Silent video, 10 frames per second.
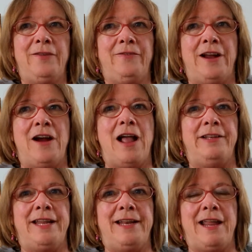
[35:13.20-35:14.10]
Fair Isle
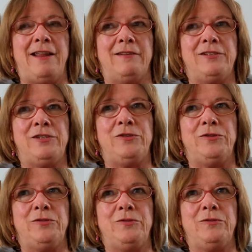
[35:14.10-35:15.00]
knitting,
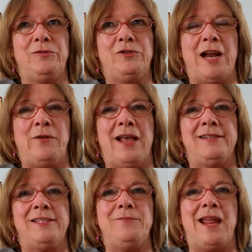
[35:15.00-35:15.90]
to try to
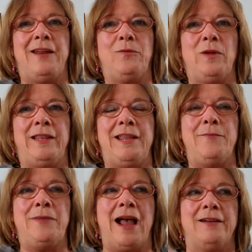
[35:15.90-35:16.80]
estimate what the
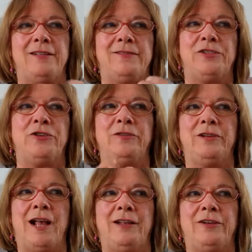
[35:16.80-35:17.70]
impact of certain
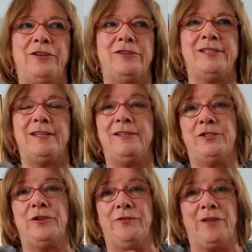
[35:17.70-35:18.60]
colors and
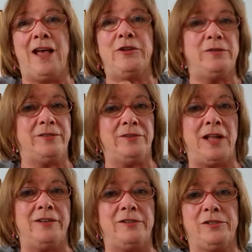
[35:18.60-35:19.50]
certain values of
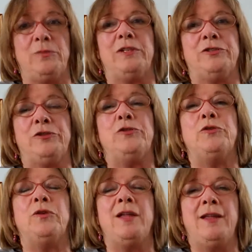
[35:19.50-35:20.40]
colors will
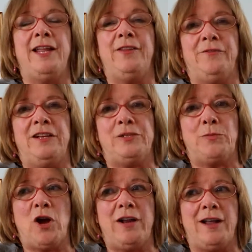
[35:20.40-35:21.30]
do in the finished
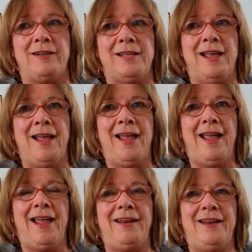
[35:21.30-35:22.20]
product.
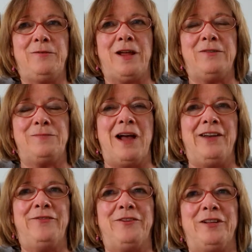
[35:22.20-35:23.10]
And I was
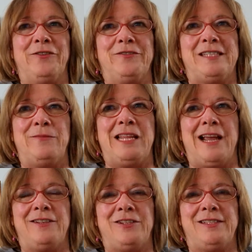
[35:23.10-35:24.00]
mindful of some of the
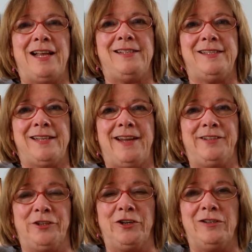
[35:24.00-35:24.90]
exercises I'd
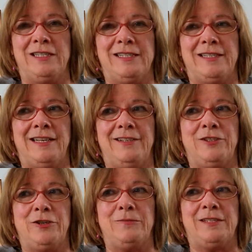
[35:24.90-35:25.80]
learned in
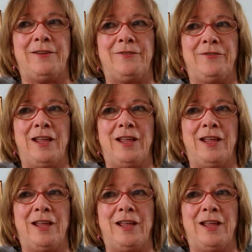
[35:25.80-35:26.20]
terms of